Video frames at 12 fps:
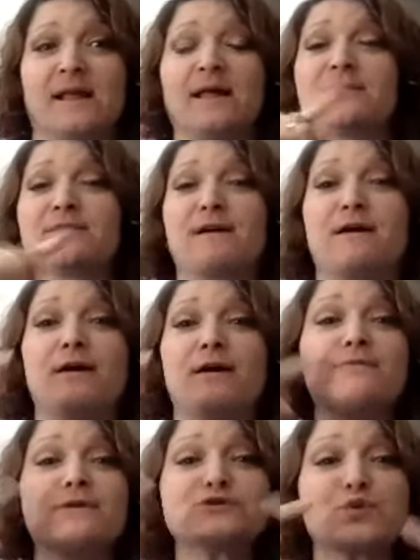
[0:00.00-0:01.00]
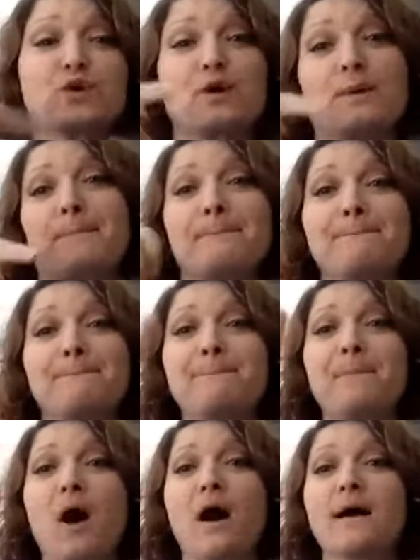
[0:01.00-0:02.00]
and the visual
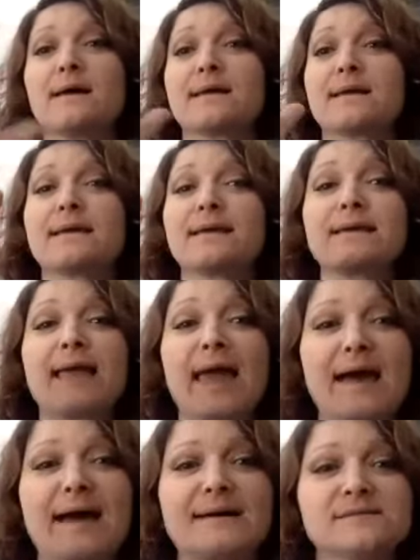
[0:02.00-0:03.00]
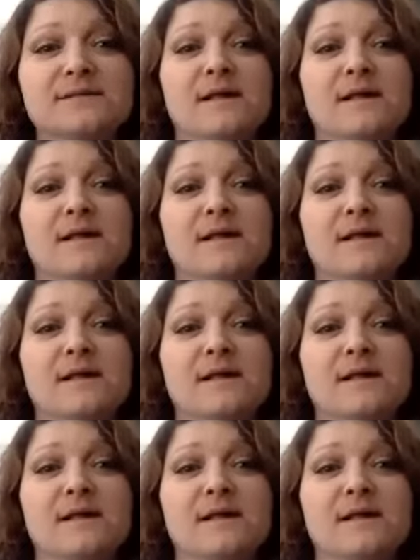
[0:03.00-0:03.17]
podcast.